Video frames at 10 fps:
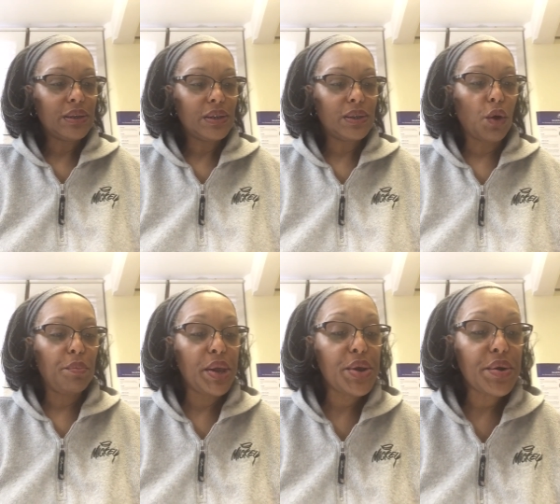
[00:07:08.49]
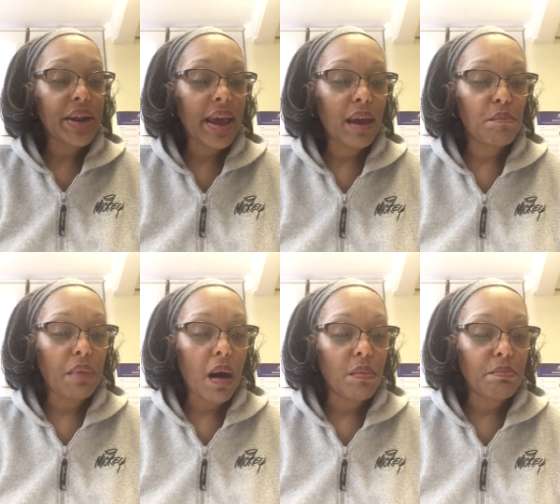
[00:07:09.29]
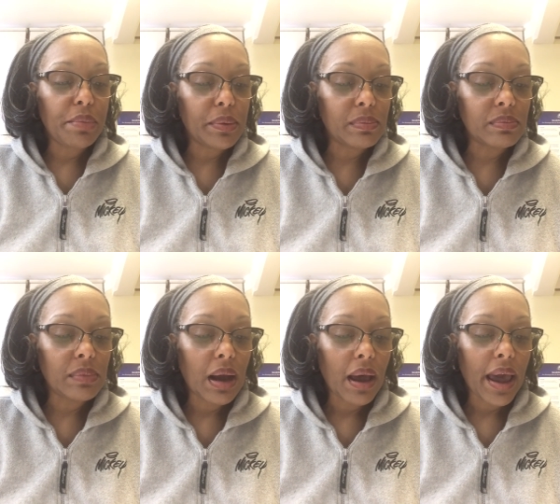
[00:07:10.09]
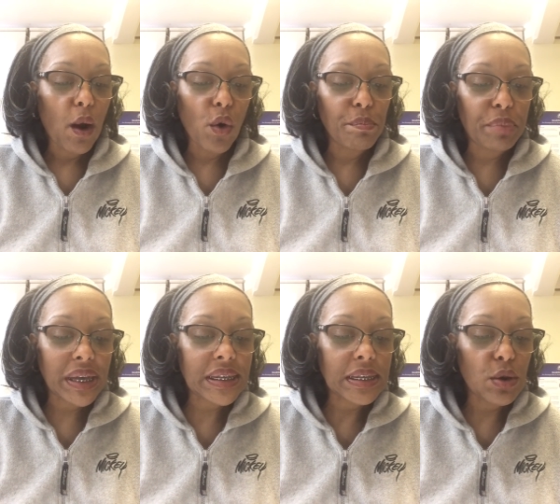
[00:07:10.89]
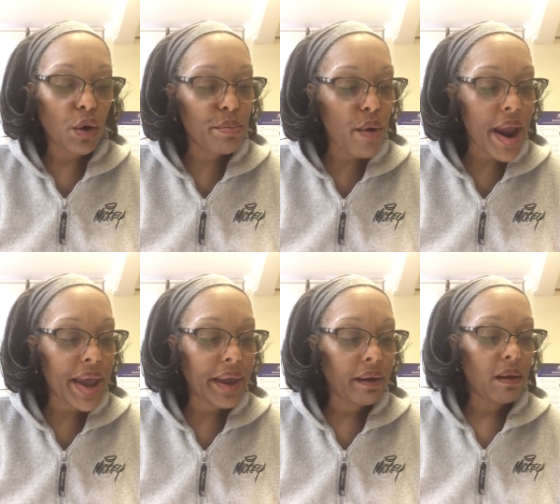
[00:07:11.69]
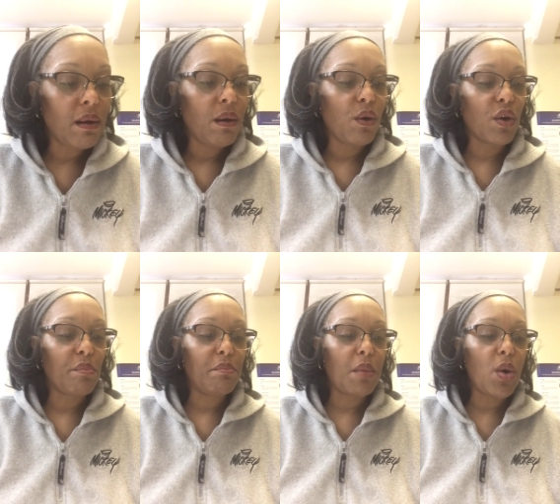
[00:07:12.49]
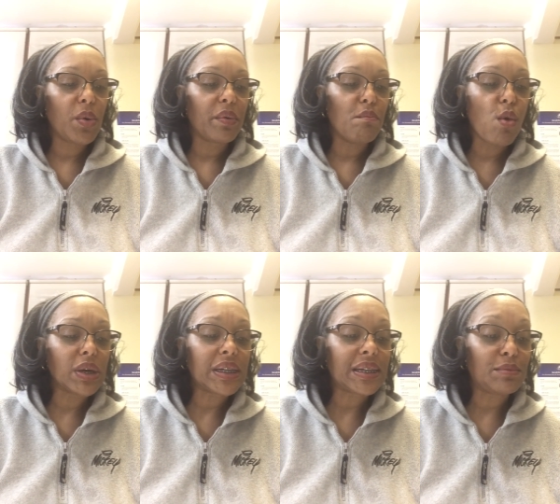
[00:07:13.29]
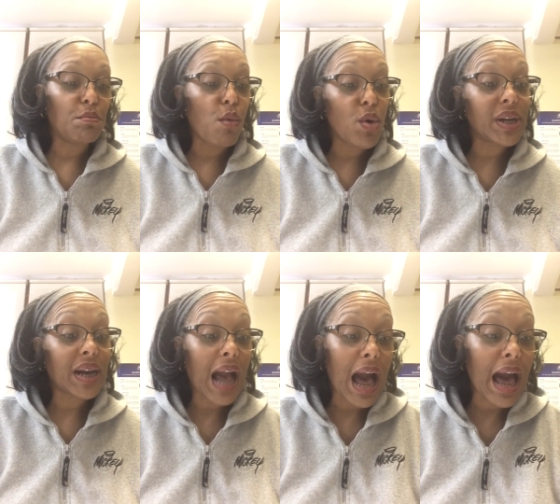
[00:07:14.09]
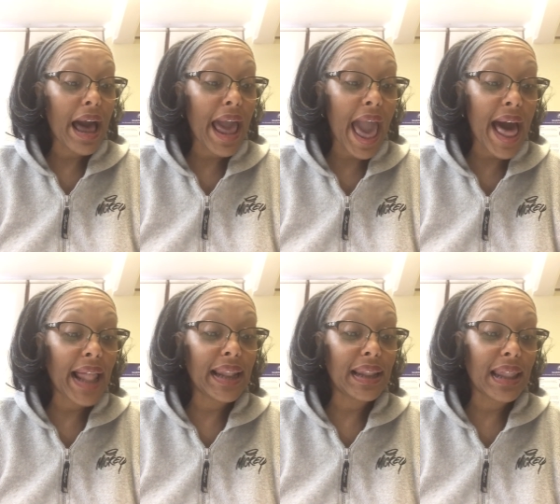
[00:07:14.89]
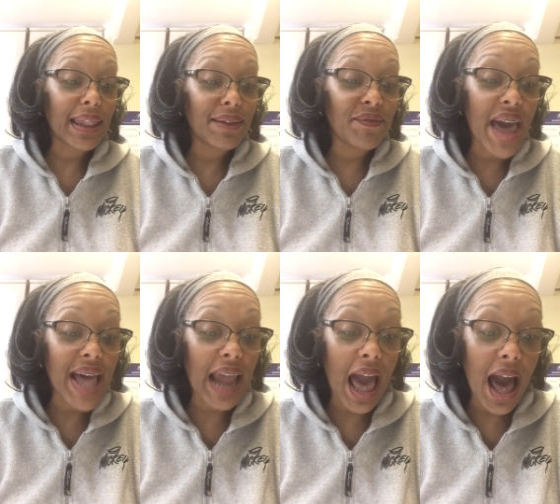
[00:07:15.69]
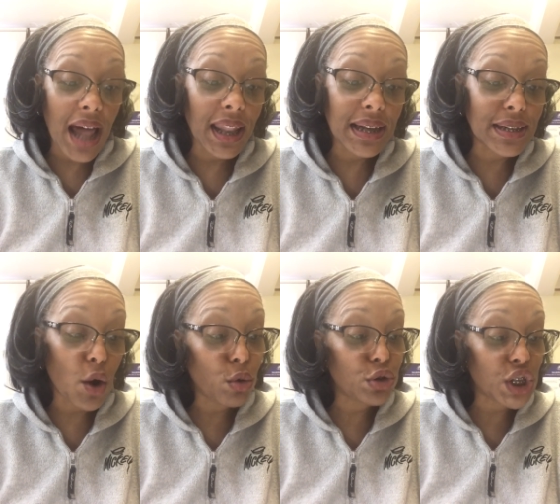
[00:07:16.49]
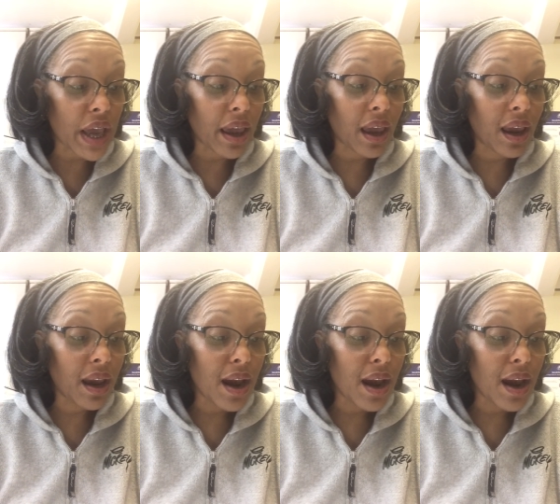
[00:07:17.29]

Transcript: So be your name, Bomb Boom, or Bixby or Bray, or Mordecai, Al, Van Allen, O'Shea.